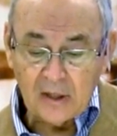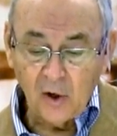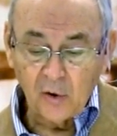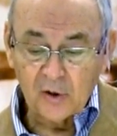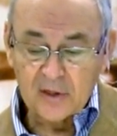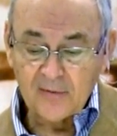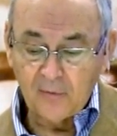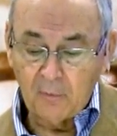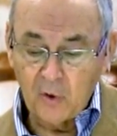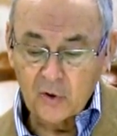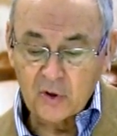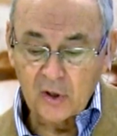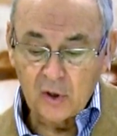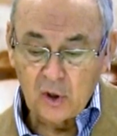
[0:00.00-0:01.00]
notice of a
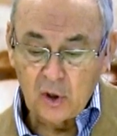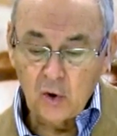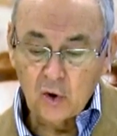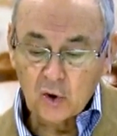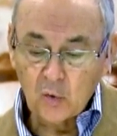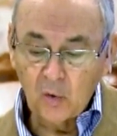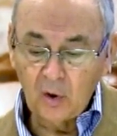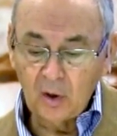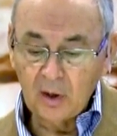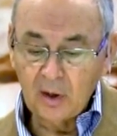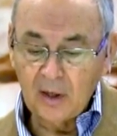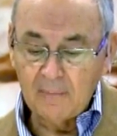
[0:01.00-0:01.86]
most unusual